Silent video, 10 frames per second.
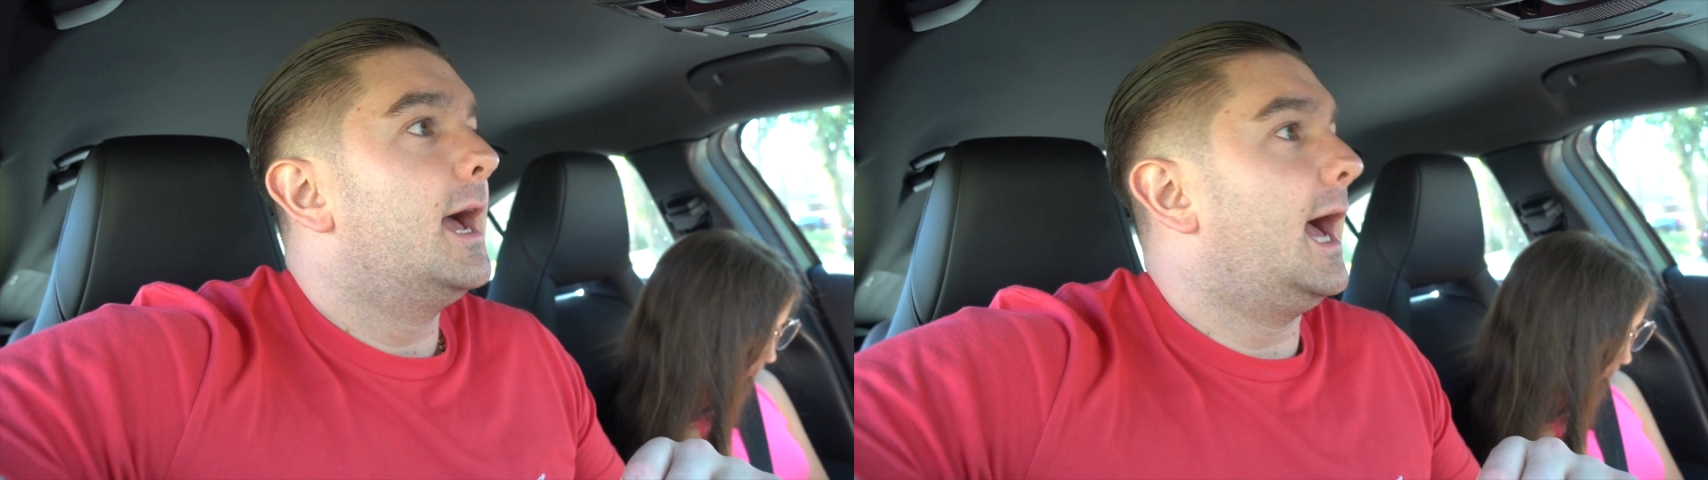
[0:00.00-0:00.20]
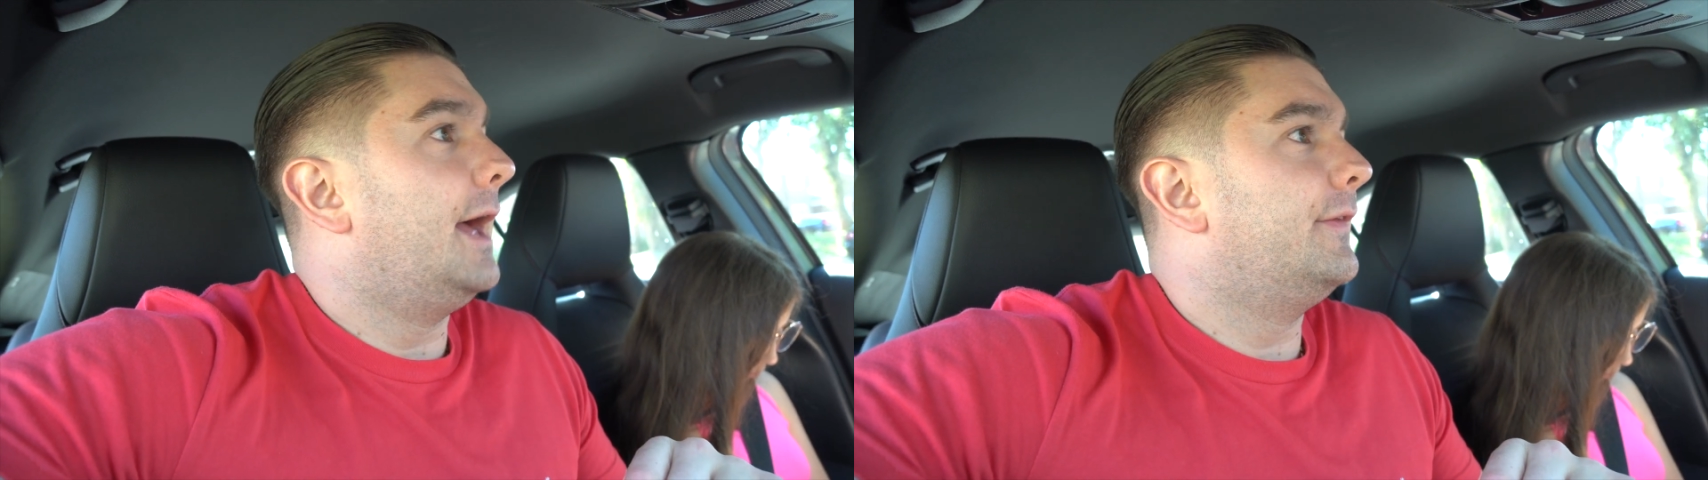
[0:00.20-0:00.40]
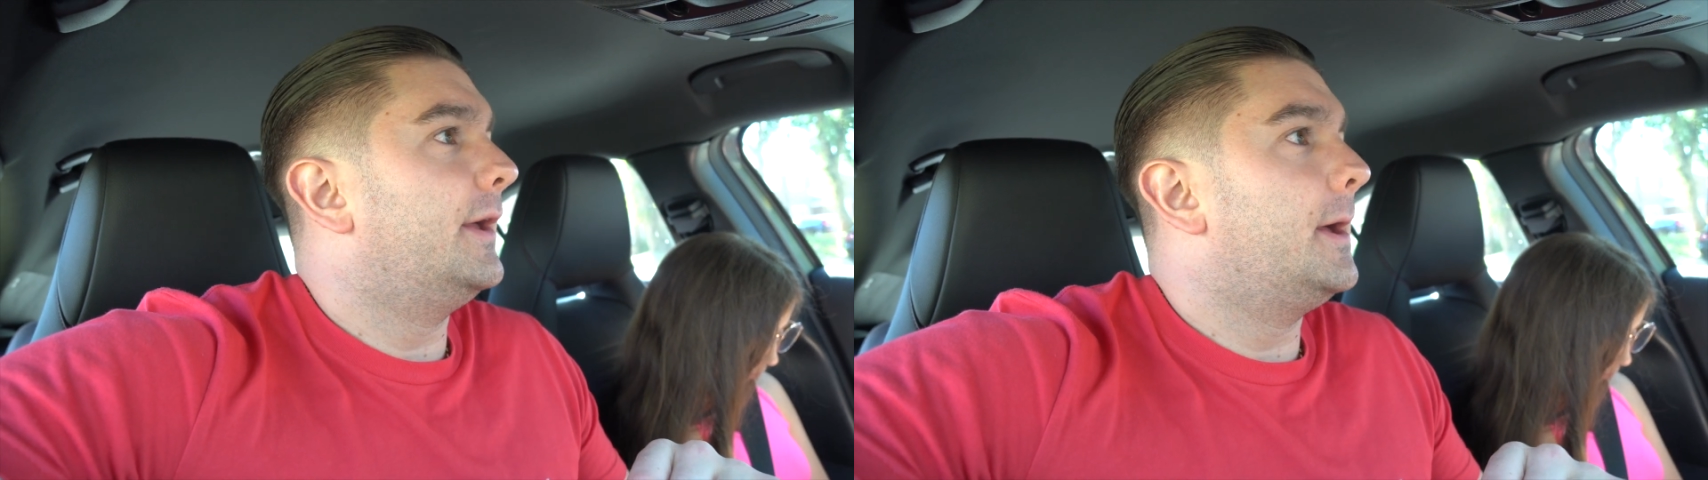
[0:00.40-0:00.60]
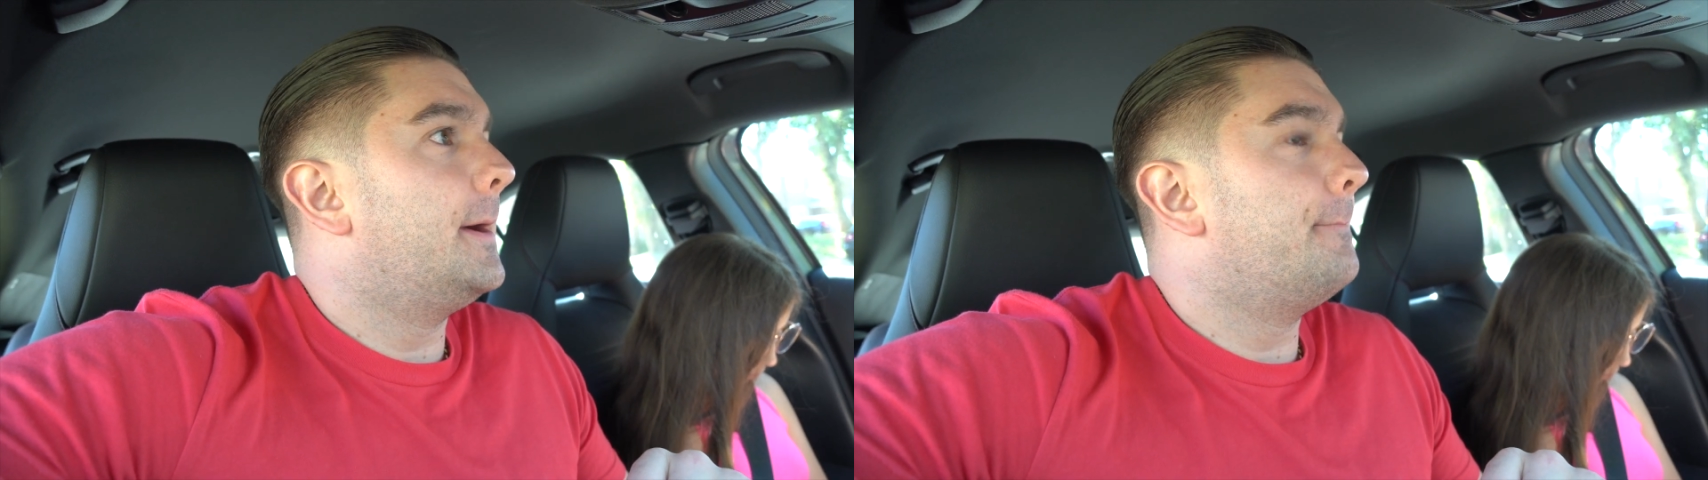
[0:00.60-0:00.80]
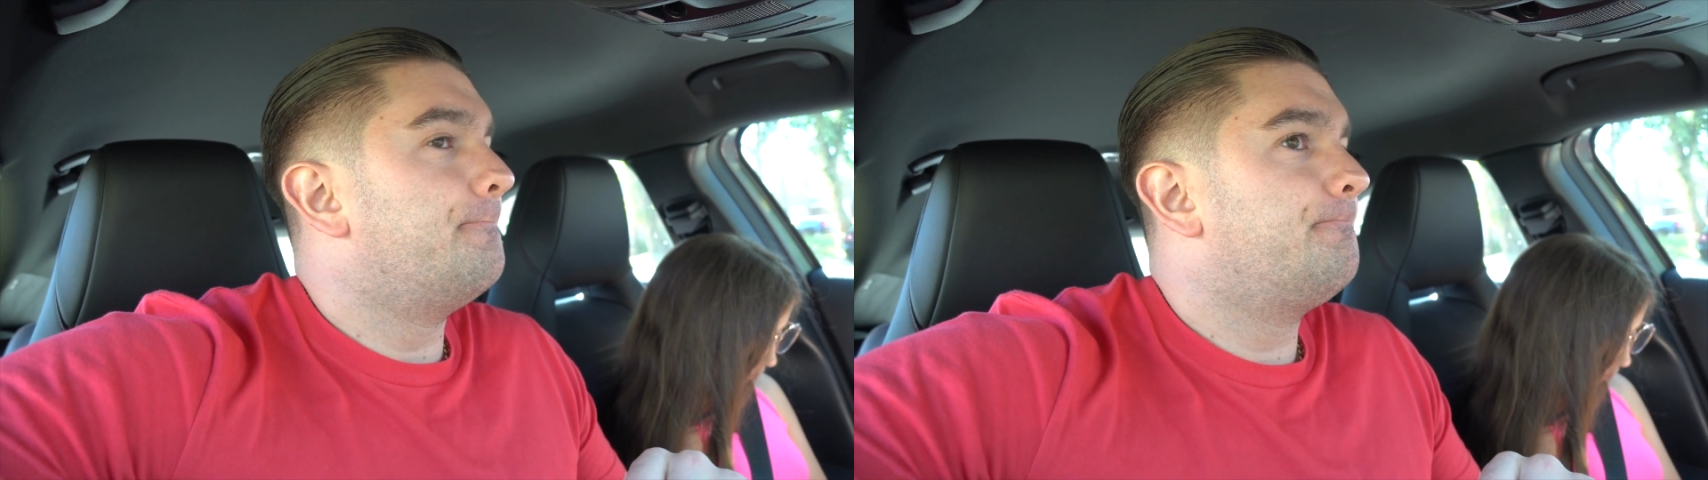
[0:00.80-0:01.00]
And
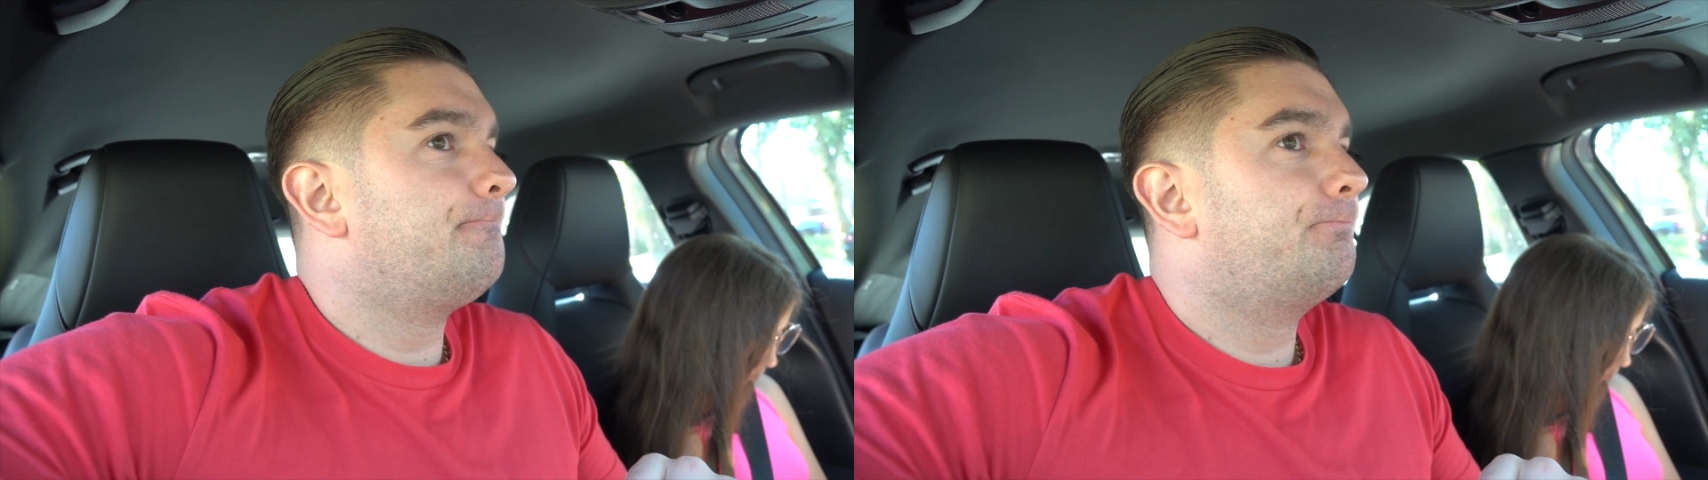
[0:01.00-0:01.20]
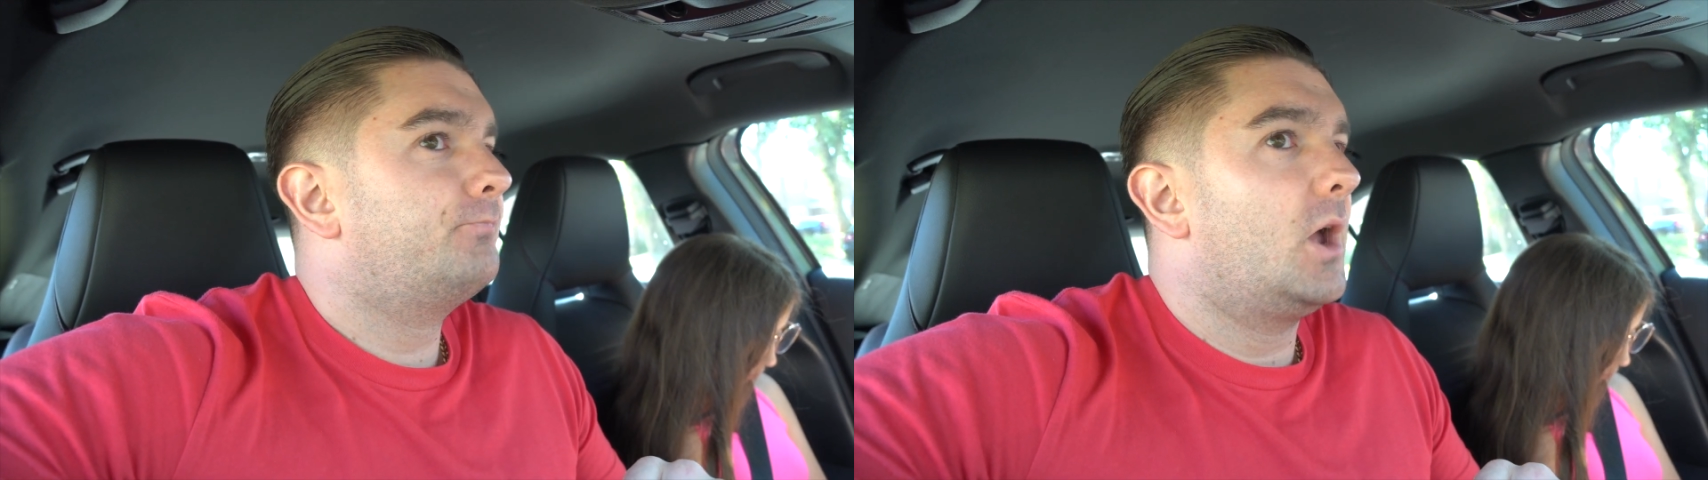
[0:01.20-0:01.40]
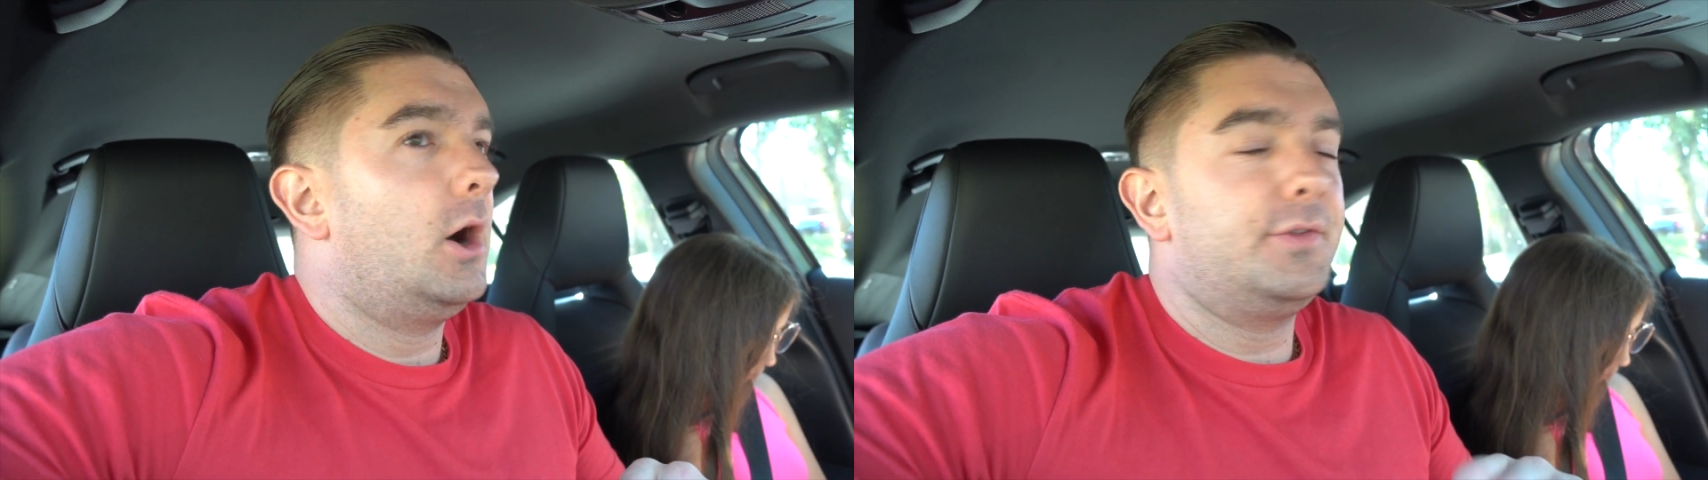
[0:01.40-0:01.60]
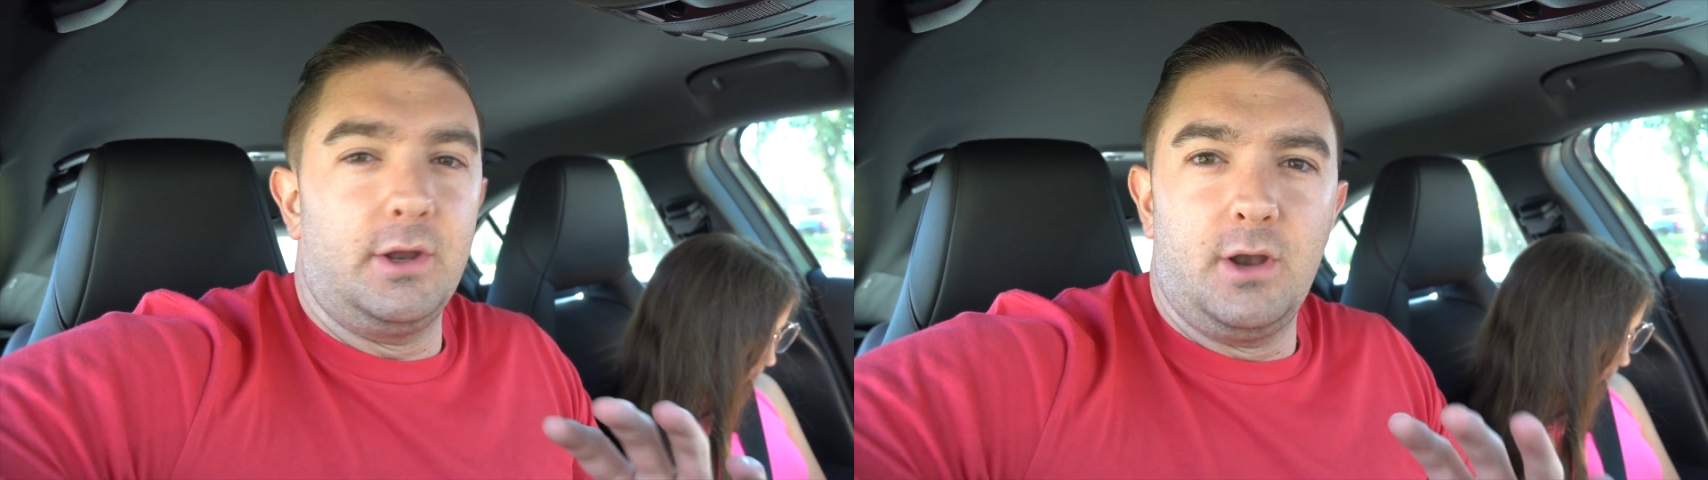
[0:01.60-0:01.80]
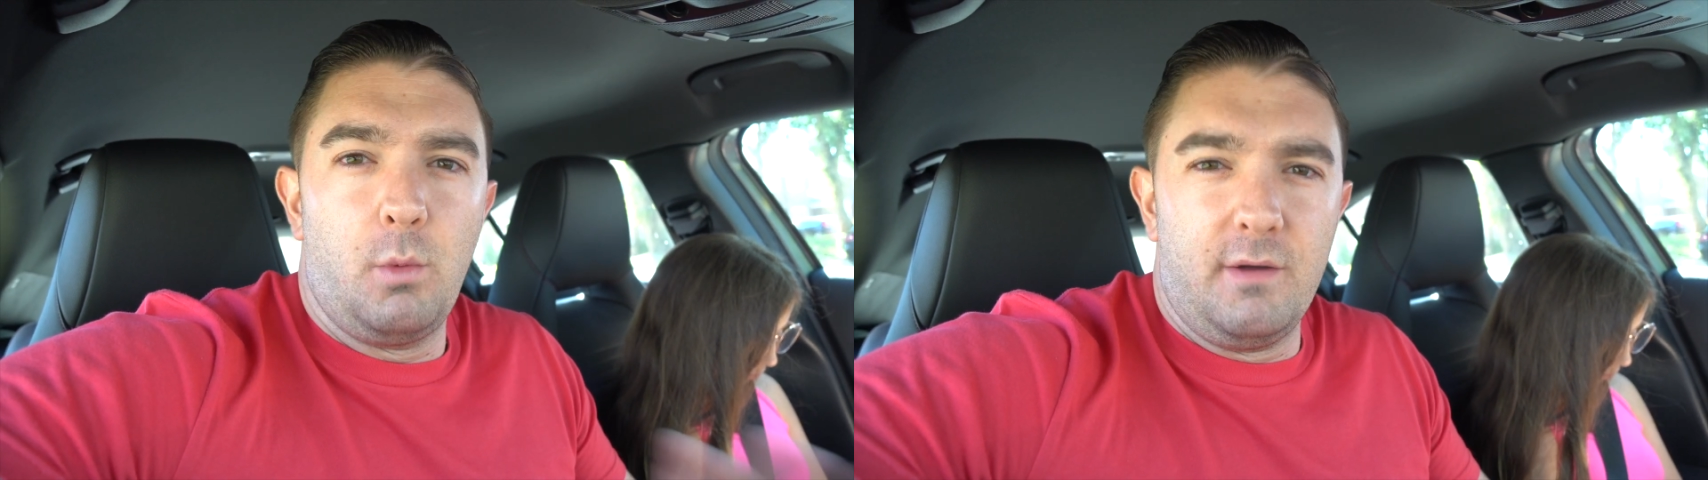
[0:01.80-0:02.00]
um, I don't know